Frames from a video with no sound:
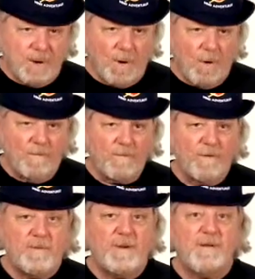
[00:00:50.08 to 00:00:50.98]

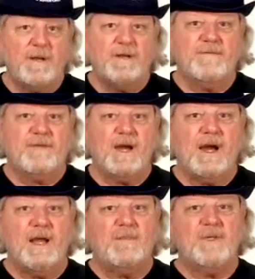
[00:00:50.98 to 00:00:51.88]
Over a period of
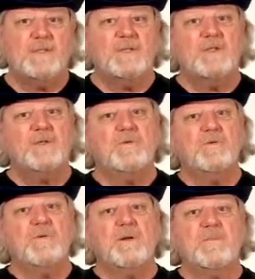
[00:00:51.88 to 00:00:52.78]
time, as the
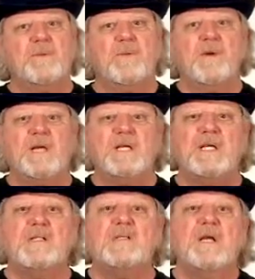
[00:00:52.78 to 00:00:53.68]
two
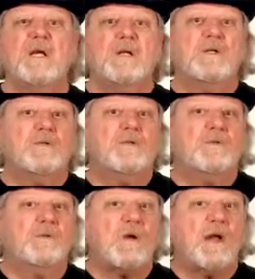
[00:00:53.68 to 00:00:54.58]
employees
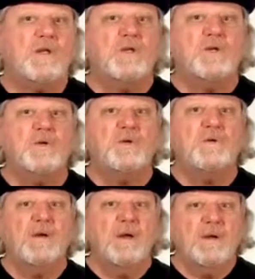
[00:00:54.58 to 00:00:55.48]
tried
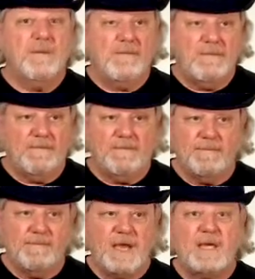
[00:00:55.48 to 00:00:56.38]
to
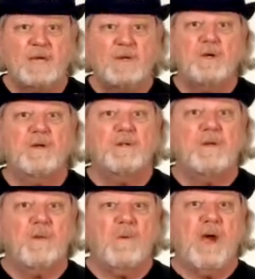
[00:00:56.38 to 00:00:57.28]
make good
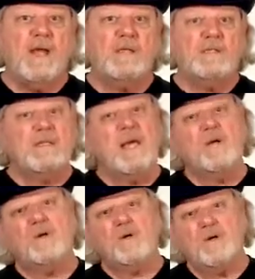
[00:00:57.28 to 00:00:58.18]
their ways and
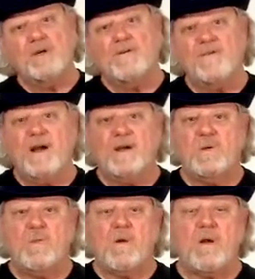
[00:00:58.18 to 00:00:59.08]
they couldn't
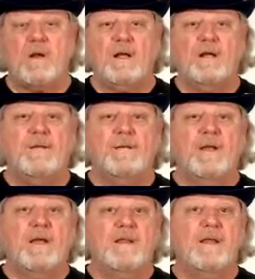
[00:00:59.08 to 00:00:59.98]
find work,
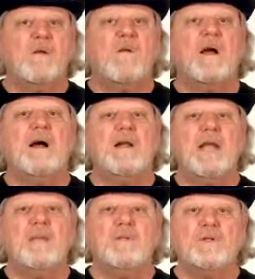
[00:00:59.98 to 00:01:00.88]
they were
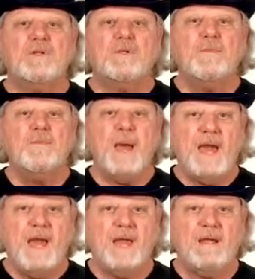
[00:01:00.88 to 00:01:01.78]
unable to
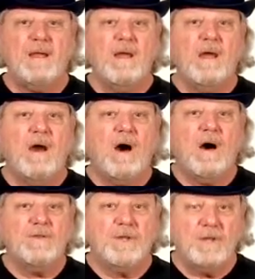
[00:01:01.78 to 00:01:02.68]
pay
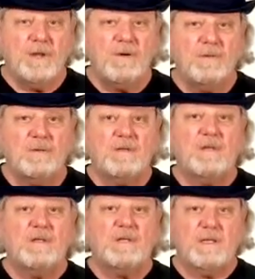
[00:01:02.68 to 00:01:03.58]
on the loans
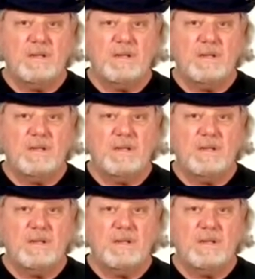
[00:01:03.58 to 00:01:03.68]
that the